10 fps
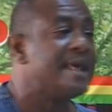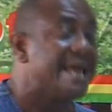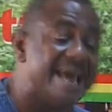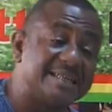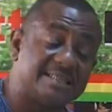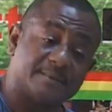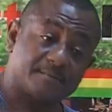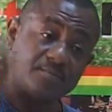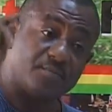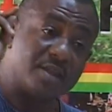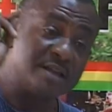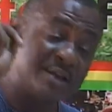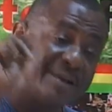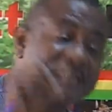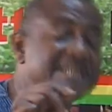is the
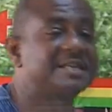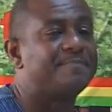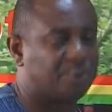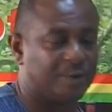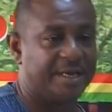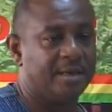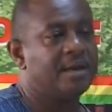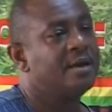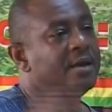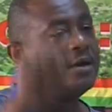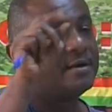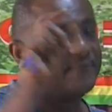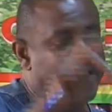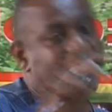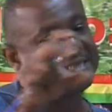relationship between
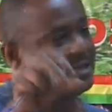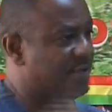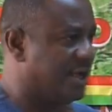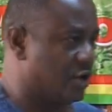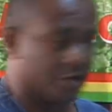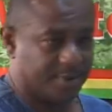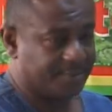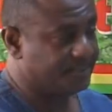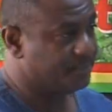finance and the real economy.